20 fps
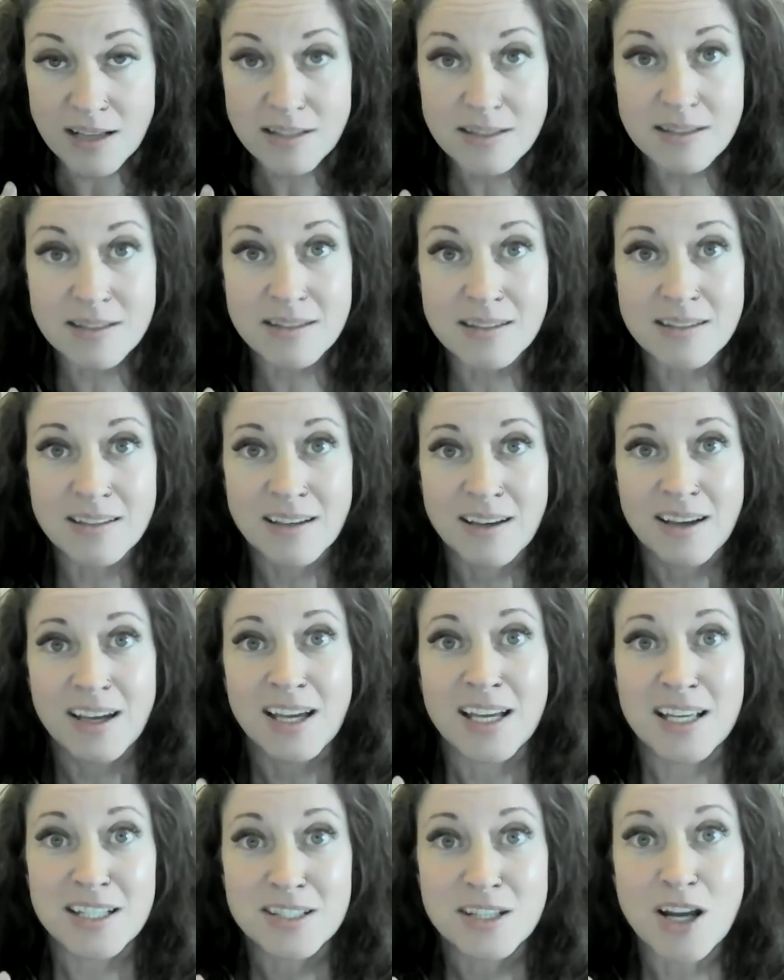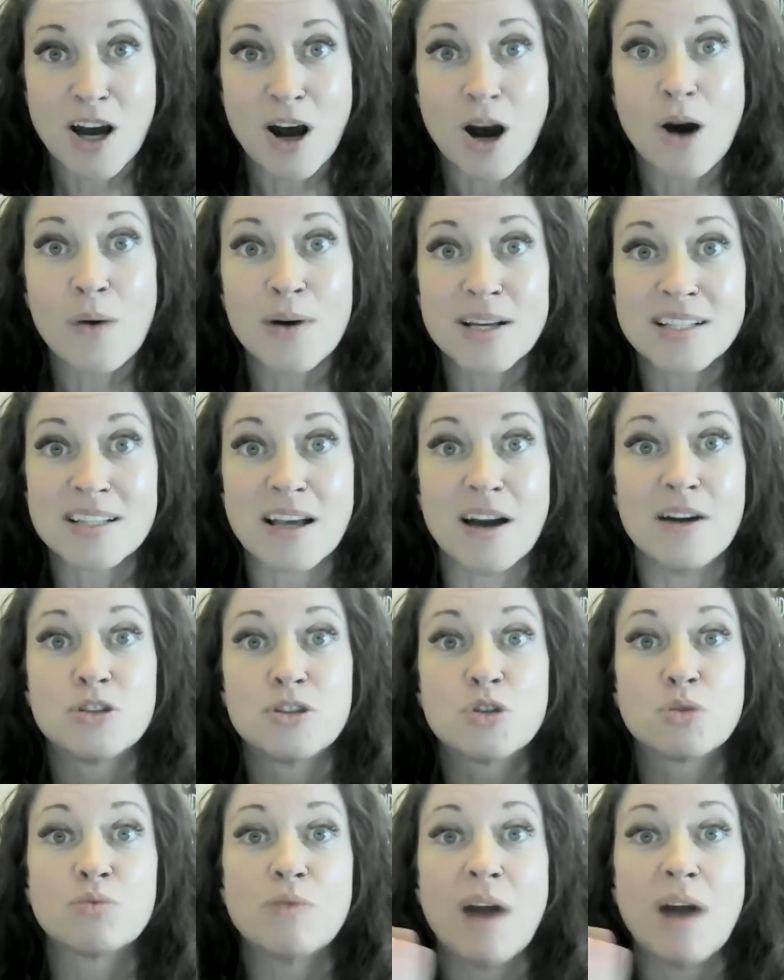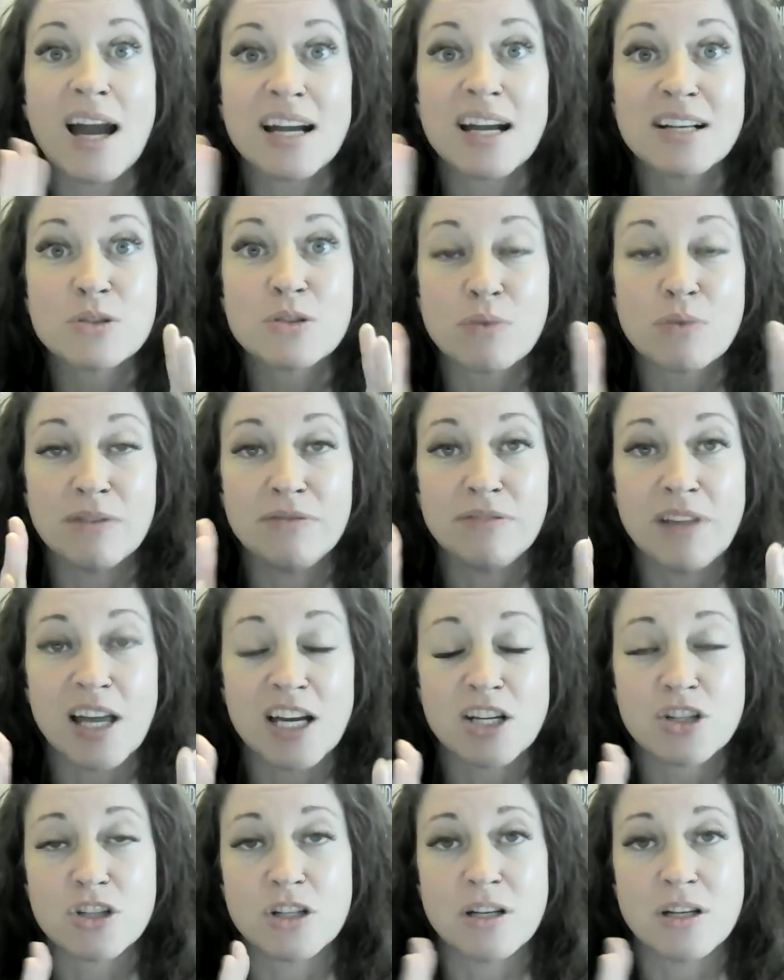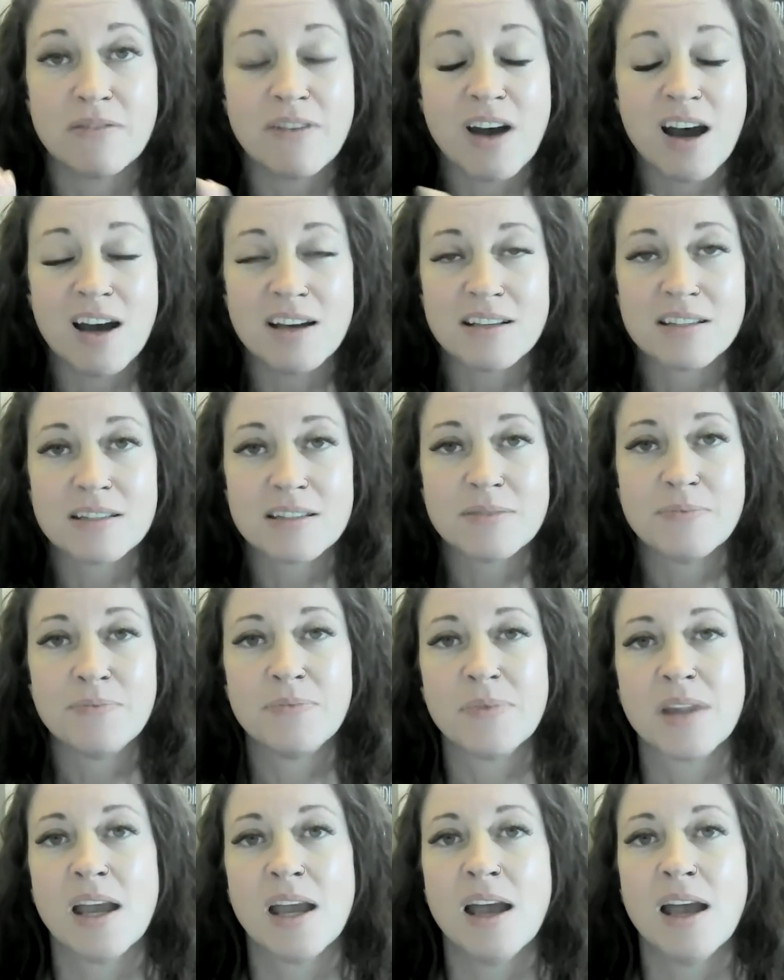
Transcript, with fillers: us. It's not always a direct reflection of us.